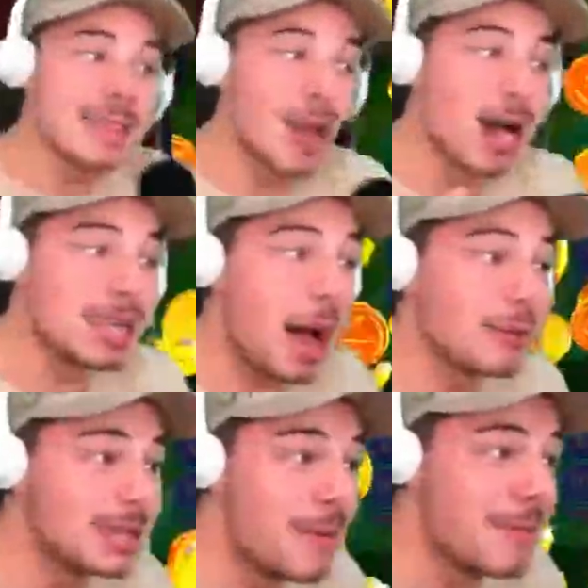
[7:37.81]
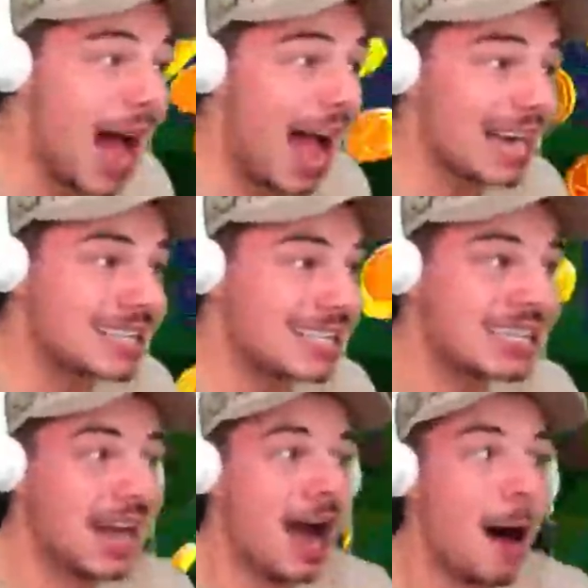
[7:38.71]
thought that was a max,
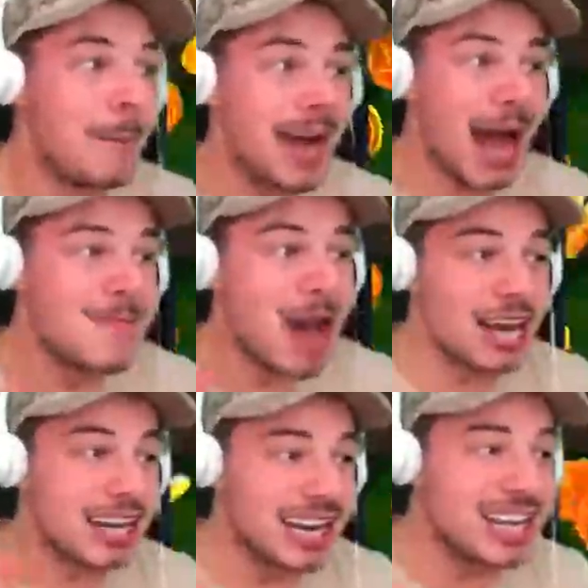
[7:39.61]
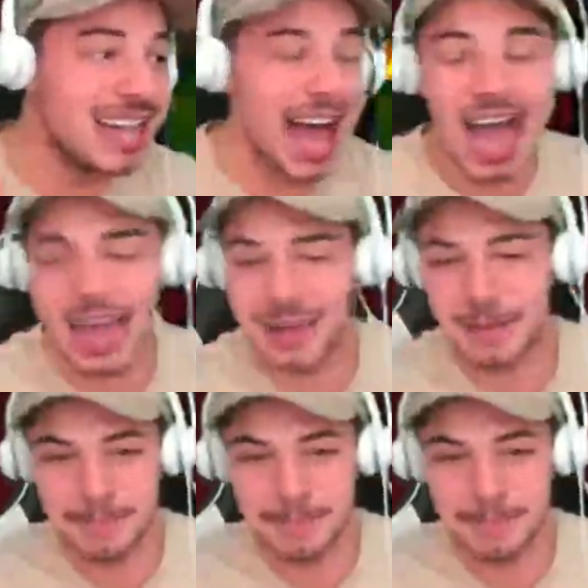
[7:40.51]
but I'm not gonna lie.